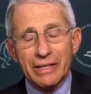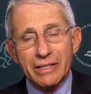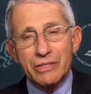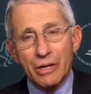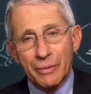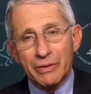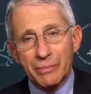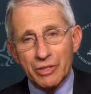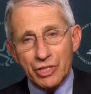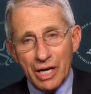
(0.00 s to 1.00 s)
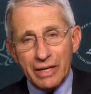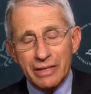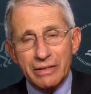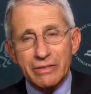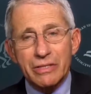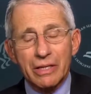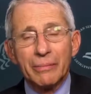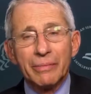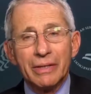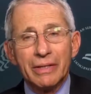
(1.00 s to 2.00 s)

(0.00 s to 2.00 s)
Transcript: It is going to be shocking to some.